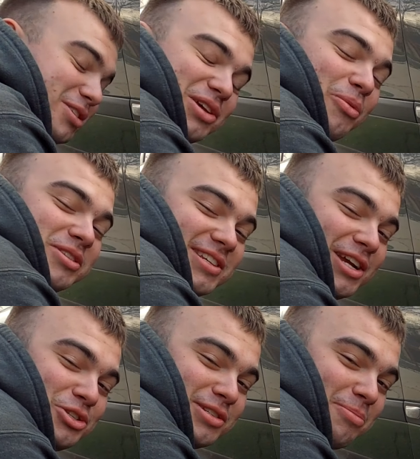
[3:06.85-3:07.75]
Some would
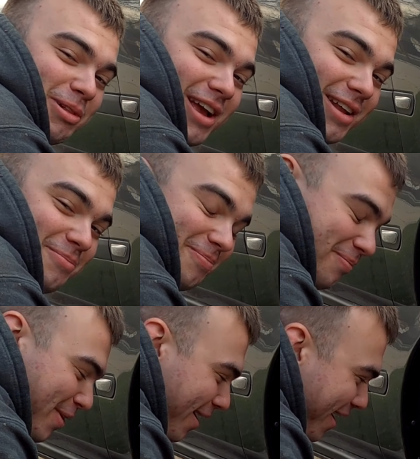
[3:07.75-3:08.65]
say she's a plane.
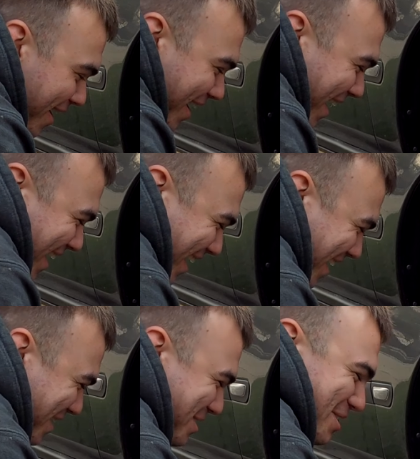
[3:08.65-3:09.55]

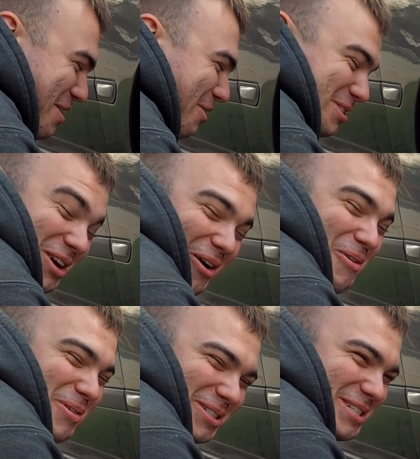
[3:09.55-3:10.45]
She goes
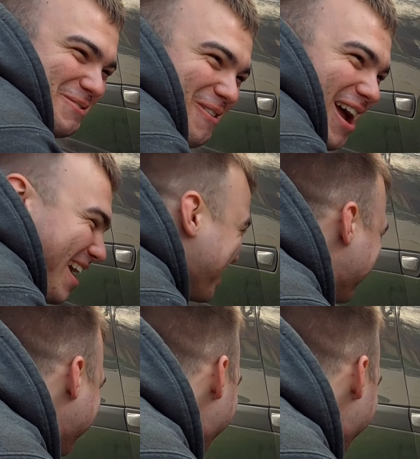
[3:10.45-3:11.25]
almost as fast.